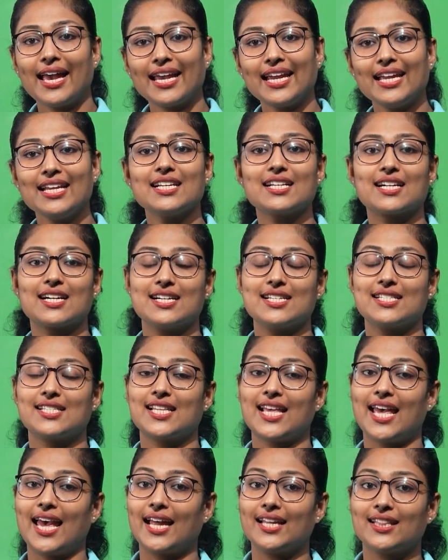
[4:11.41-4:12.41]

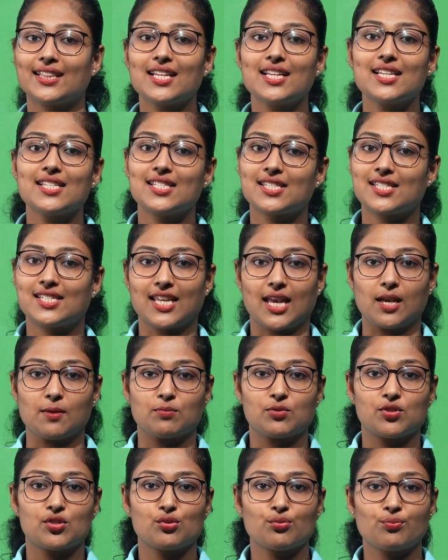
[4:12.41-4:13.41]
incus and the
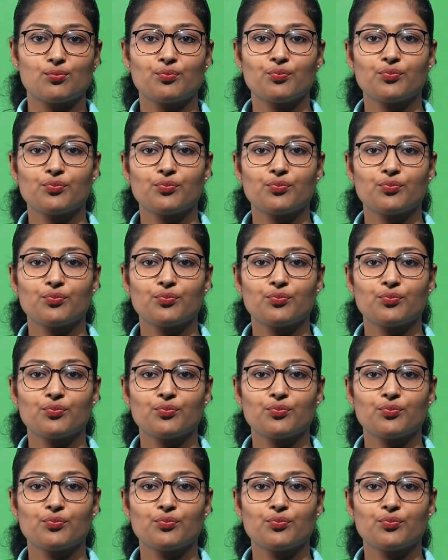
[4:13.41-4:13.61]
stapes.